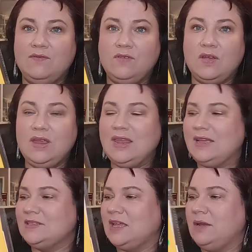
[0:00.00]
Very
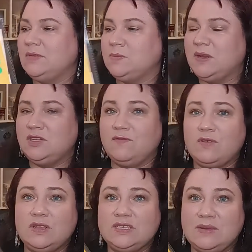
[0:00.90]
nice item, especially
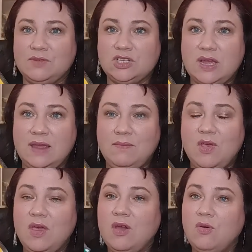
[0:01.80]
for the summertime
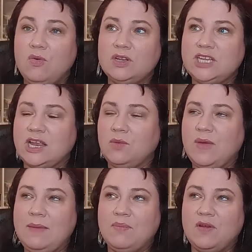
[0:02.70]
or tuck it
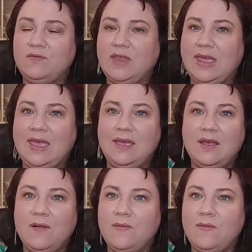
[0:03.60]
away birthday.